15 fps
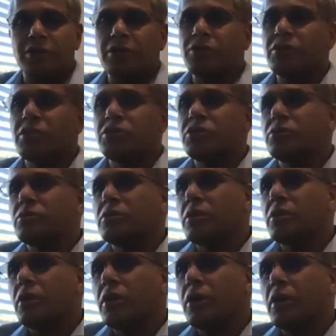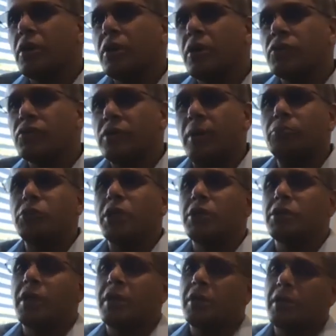this is something
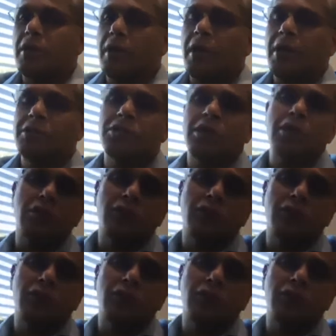that a set